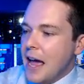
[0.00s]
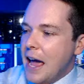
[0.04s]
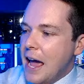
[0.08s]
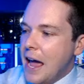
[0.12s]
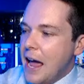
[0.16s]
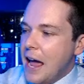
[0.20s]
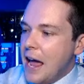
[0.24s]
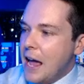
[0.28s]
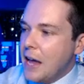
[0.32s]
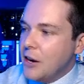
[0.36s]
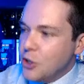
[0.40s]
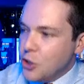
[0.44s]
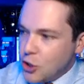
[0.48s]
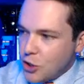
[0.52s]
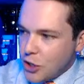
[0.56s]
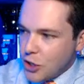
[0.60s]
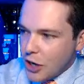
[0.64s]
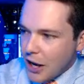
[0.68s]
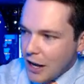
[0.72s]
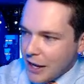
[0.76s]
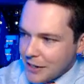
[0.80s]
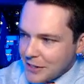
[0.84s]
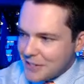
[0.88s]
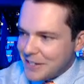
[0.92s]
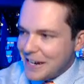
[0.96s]
and
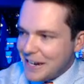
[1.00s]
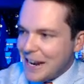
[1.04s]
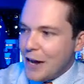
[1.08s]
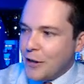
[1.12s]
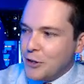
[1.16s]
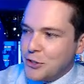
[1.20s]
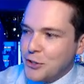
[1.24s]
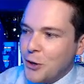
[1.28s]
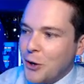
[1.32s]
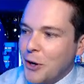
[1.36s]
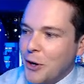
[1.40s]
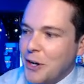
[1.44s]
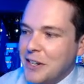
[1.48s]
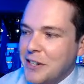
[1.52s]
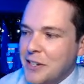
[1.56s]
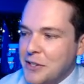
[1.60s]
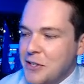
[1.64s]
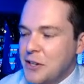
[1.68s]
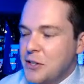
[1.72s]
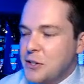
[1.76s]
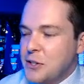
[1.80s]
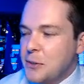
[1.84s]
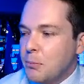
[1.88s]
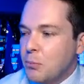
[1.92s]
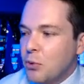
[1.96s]
just now starting to
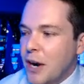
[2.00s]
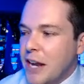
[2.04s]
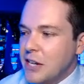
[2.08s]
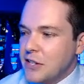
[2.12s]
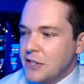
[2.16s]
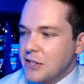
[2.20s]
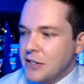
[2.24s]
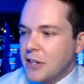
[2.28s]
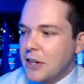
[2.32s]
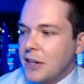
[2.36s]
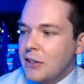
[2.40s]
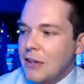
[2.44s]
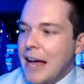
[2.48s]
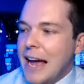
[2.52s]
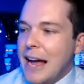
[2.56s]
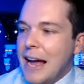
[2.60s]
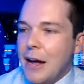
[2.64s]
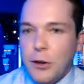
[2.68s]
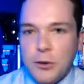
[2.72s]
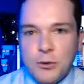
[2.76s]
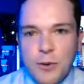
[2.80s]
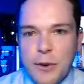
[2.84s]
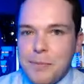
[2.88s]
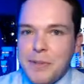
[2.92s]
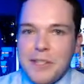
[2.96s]
see some breaks in the
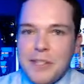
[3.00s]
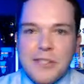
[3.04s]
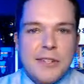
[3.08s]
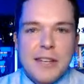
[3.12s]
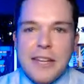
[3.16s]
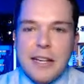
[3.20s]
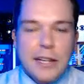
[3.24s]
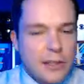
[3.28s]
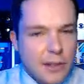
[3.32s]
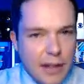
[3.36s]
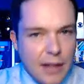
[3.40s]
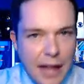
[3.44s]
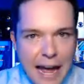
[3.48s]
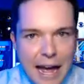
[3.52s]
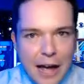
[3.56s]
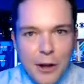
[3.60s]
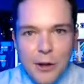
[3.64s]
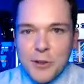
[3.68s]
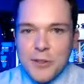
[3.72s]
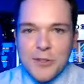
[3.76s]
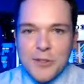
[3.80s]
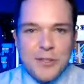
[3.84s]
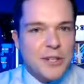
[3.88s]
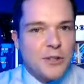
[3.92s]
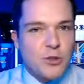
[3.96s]
clouds. We've been seeing
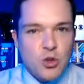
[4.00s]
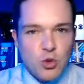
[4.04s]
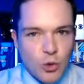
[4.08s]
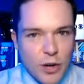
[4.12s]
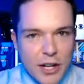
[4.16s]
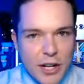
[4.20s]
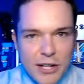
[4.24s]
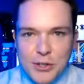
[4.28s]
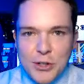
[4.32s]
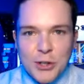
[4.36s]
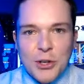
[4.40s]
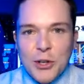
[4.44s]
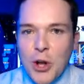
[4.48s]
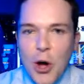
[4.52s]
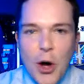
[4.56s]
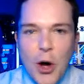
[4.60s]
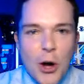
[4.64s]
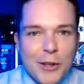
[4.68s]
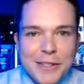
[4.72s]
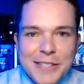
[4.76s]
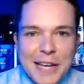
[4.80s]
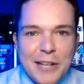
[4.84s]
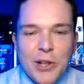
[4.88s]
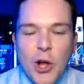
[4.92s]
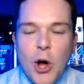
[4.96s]
clouds and drizzle
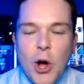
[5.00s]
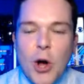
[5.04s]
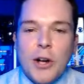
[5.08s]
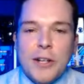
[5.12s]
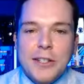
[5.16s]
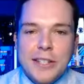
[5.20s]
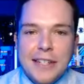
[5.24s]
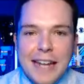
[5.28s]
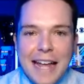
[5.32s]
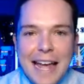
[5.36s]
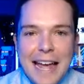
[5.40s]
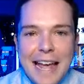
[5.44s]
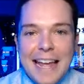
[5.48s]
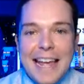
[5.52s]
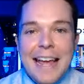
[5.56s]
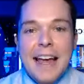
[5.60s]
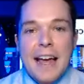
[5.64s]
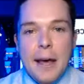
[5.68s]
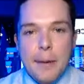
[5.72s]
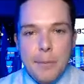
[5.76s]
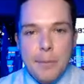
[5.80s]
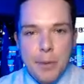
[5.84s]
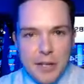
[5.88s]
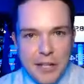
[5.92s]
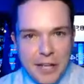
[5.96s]
all day long today,
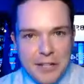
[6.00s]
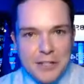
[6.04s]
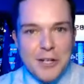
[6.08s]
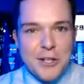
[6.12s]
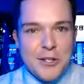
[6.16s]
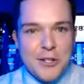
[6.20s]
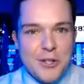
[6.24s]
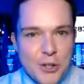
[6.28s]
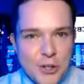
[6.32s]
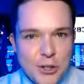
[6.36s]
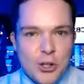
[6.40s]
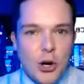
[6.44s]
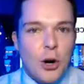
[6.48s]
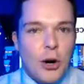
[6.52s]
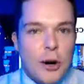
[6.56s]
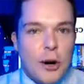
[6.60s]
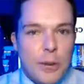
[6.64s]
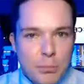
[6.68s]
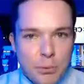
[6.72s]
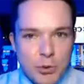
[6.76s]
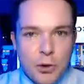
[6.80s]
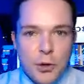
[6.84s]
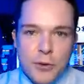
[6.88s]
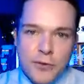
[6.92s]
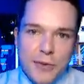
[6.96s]
but conditions are
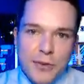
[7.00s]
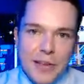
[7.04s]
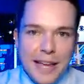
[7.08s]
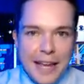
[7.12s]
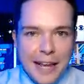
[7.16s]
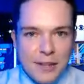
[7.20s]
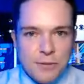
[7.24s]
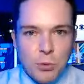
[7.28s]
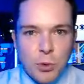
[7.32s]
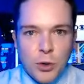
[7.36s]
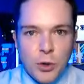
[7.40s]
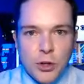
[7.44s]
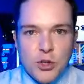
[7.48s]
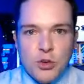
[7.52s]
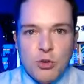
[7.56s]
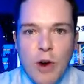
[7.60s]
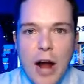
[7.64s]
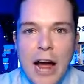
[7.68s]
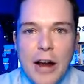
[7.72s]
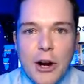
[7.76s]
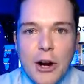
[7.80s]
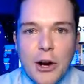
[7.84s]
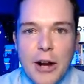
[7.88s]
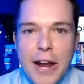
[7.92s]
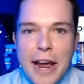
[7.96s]
improving as more
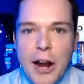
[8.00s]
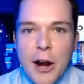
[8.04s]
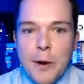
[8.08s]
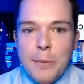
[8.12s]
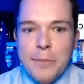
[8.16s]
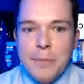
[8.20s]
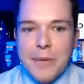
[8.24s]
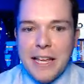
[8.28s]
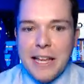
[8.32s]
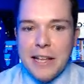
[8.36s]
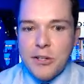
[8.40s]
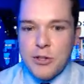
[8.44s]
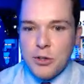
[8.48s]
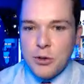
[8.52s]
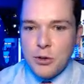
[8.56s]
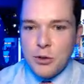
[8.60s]
drier air begins